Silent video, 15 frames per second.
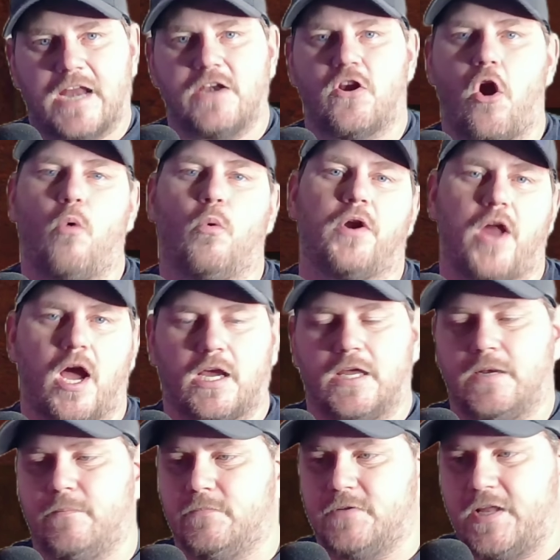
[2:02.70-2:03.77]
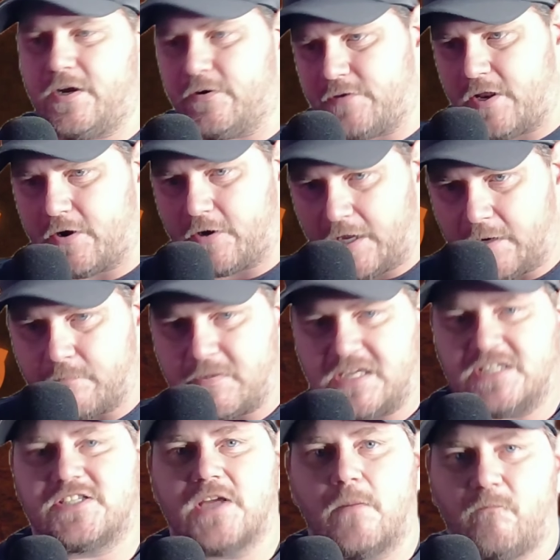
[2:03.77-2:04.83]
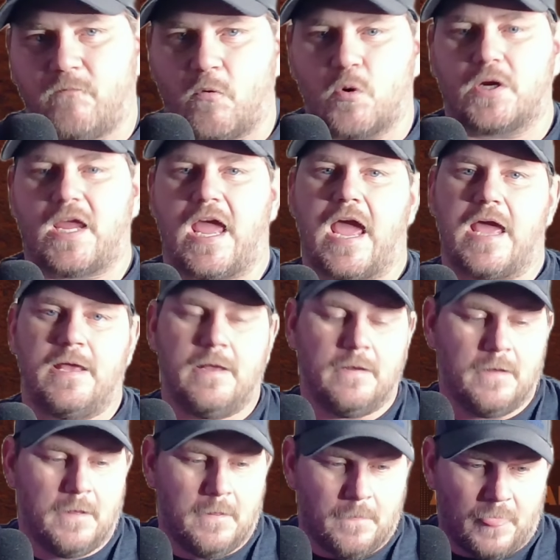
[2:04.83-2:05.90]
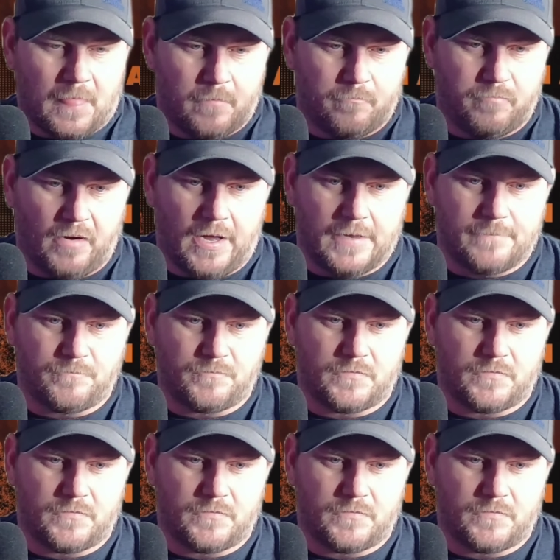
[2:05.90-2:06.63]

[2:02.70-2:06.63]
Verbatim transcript: I know we're not going to, that are, that are going to be sub 4K, but